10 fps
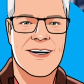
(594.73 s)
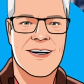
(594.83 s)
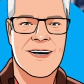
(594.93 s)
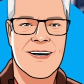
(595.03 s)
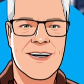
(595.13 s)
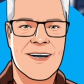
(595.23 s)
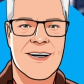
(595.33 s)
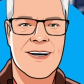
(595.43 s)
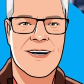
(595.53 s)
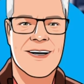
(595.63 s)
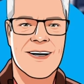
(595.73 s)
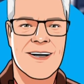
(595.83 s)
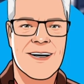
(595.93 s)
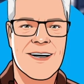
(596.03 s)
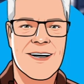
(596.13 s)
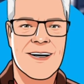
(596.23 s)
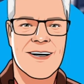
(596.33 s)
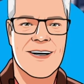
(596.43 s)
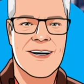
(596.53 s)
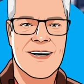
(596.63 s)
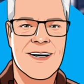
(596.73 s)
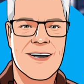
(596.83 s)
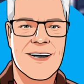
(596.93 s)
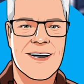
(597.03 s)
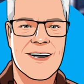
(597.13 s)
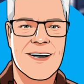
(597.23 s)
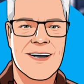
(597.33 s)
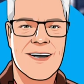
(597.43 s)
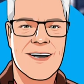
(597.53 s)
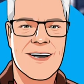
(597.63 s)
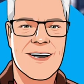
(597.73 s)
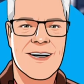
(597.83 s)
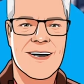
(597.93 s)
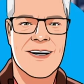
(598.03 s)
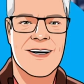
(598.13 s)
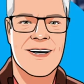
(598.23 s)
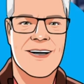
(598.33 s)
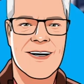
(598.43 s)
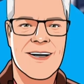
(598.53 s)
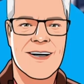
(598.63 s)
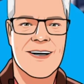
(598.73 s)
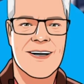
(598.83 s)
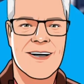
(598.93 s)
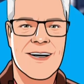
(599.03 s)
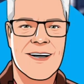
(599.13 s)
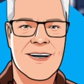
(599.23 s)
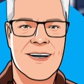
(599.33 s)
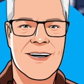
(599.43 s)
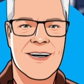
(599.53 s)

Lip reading: Nobody speaks.